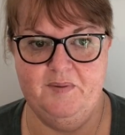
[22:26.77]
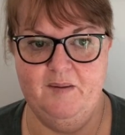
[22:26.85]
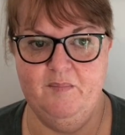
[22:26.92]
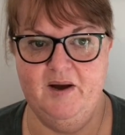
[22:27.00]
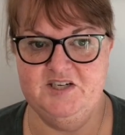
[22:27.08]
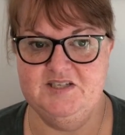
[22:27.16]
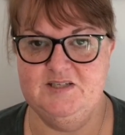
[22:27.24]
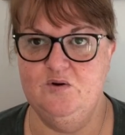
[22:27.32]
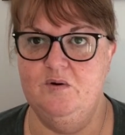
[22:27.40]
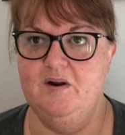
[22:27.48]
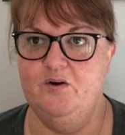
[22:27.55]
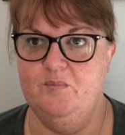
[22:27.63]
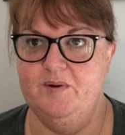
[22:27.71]
might just do a
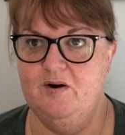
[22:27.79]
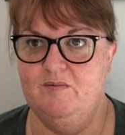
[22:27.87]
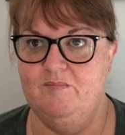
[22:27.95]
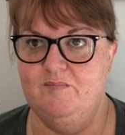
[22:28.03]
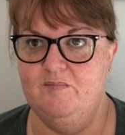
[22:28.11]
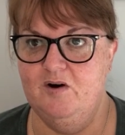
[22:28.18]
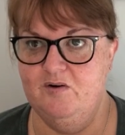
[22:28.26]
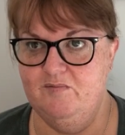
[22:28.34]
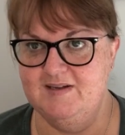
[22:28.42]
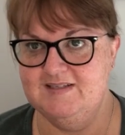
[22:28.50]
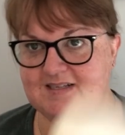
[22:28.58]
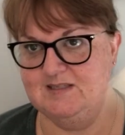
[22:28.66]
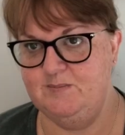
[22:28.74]
little bit on
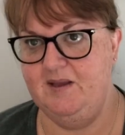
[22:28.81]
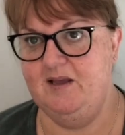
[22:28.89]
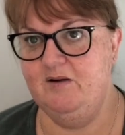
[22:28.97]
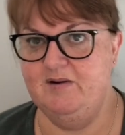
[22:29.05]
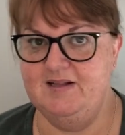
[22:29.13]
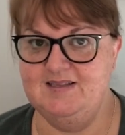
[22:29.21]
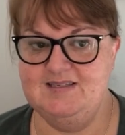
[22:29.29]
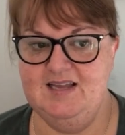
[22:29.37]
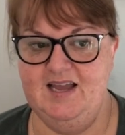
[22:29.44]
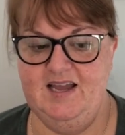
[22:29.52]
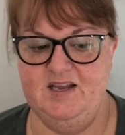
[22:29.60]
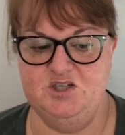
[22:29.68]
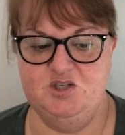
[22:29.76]
Ruskin's Penguins
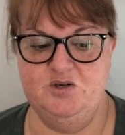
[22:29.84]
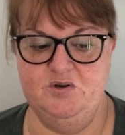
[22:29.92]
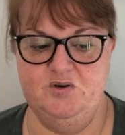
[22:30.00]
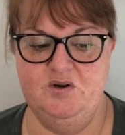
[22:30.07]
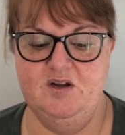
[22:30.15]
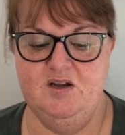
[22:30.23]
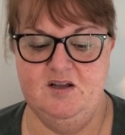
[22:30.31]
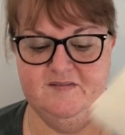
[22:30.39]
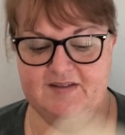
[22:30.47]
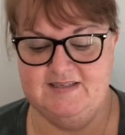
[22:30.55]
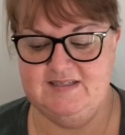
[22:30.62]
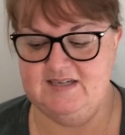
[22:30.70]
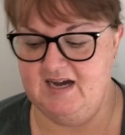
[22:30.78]
and do the
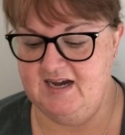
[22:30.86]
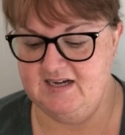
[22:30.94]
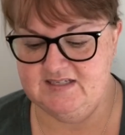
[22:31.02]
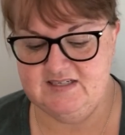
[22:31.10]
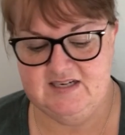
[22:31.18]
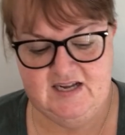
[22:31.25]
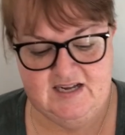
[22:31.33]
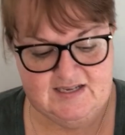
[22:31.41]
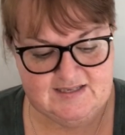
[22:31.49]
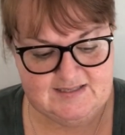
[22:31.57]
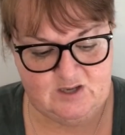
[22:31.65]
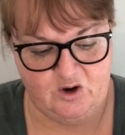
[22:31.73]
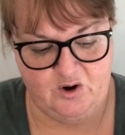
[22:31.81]
start.
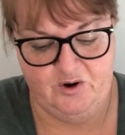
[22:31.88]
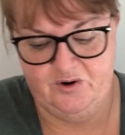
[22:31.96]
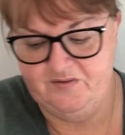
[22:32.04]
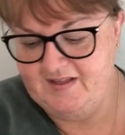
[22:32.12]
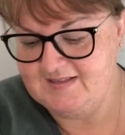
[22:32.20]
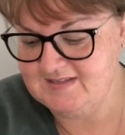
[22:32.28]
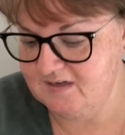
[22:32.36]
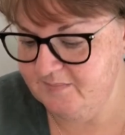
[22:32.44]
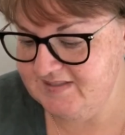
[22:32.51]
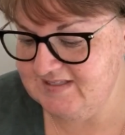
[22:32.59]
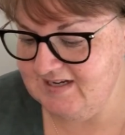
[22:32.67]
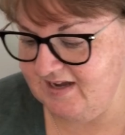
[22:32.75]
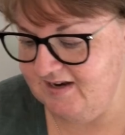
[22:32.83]
So that's going to be
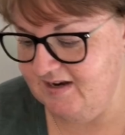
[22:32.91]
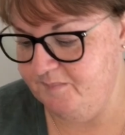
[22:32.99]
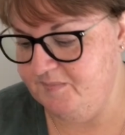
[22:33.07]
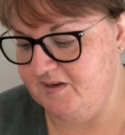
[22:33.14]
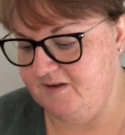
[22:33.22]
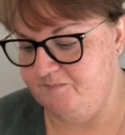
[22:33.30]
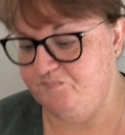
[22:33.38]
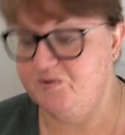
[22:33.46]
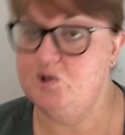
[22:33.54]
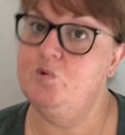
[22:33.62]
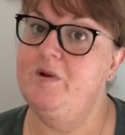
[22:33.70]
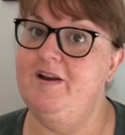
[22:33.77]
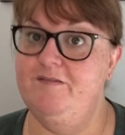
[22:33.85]
start number
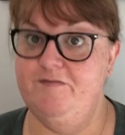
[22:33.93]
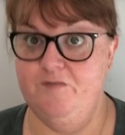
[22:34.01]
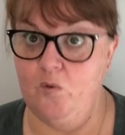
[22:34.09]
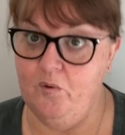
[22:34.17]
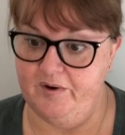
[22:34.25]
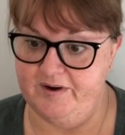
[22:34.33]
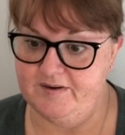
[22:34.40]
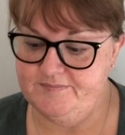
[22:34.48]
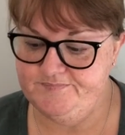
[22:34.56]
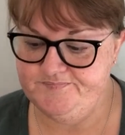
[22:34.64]
24,